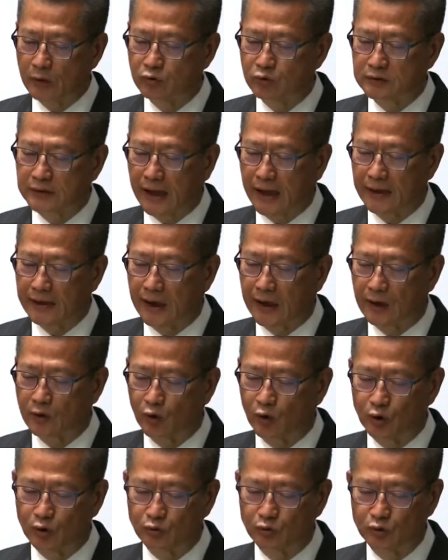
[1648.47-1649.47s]
Amid the
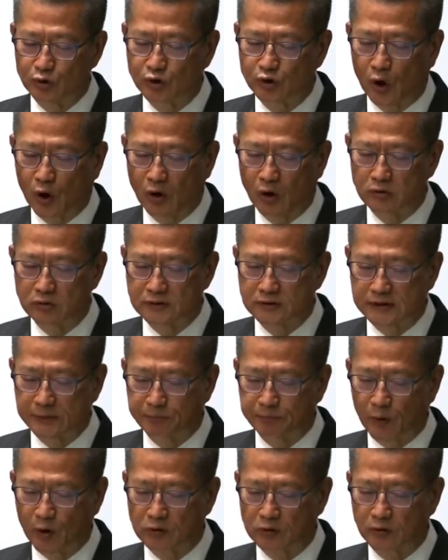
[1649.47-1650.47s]
epidemic, the
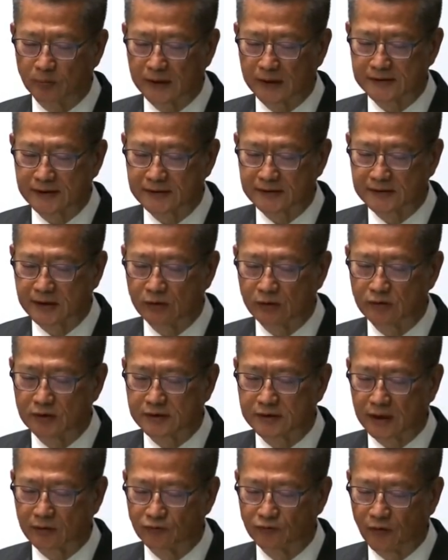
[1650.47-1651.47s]
public are increasingly
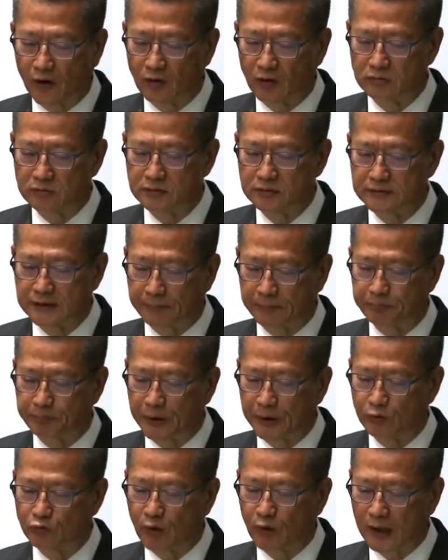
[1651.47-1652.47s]
concerned about environmental
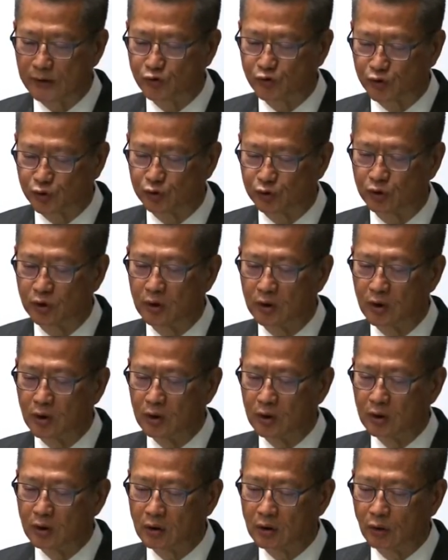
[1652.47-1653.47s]
hygiene issues such
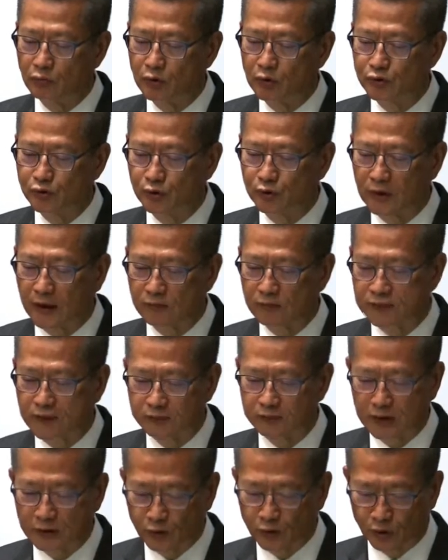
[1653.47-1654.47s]
as connection
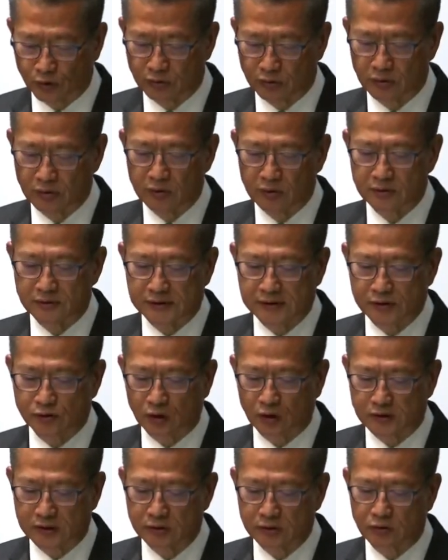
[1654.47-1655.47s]
and
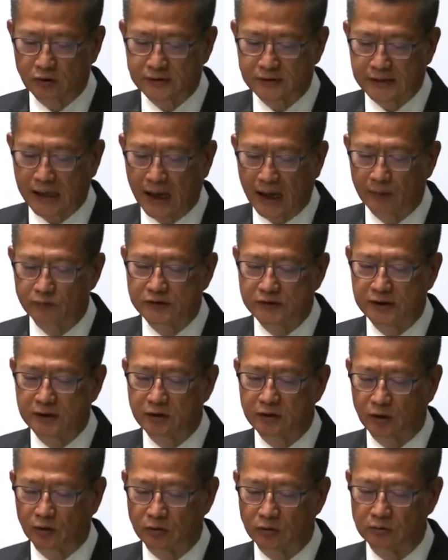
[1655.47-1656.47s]
dilapidation of the
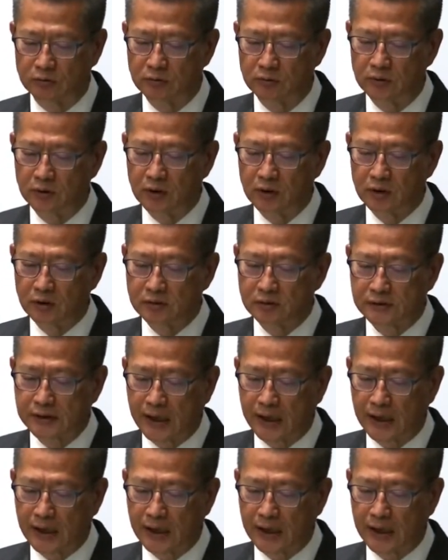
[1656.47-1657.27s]
drainage pipes of buildings.